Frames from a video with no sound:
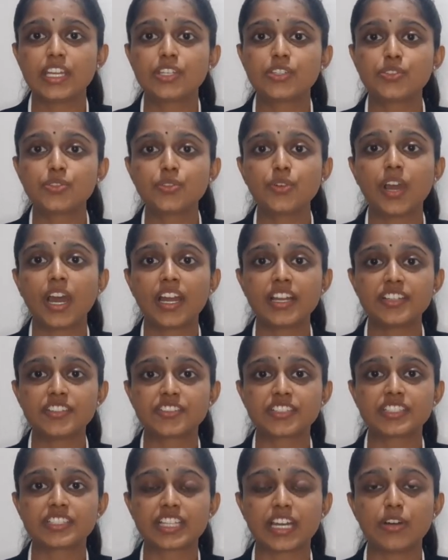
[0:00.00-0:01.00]

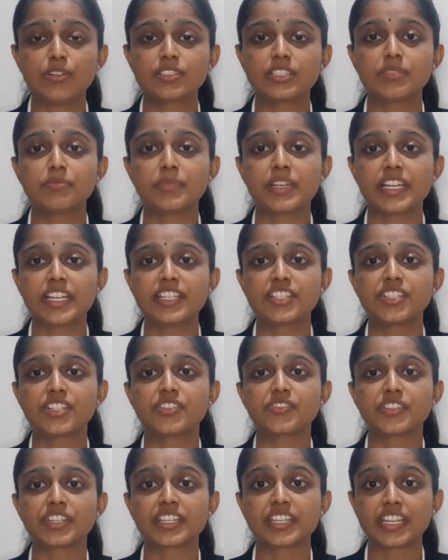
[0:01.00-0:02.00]
200,000
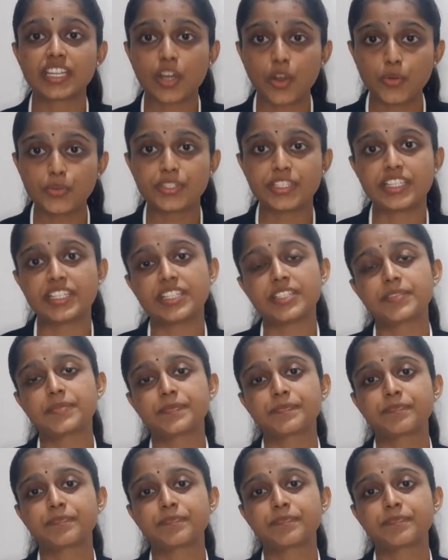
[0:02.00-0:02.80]
Malaysian ringgit only.